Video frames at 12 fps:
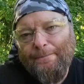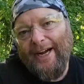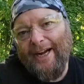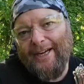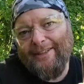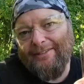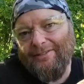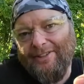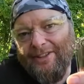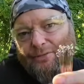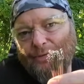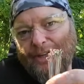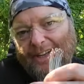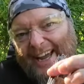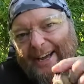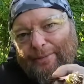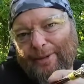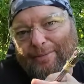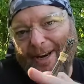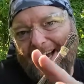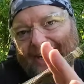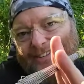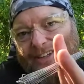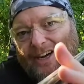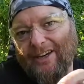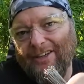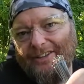and this will help them last longer